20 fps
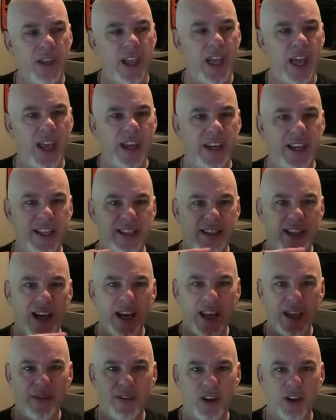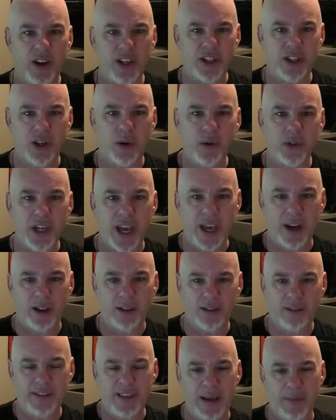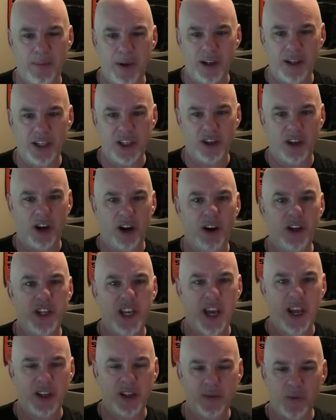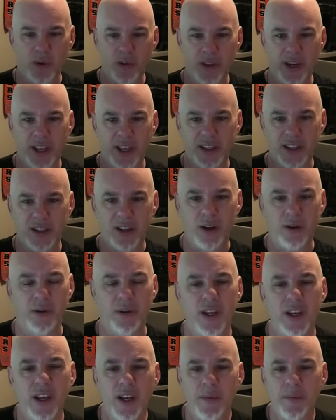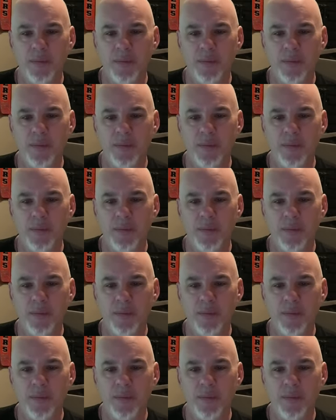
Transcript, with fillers: and he's not even on his own channel that much. He's on our channels more than he is his own.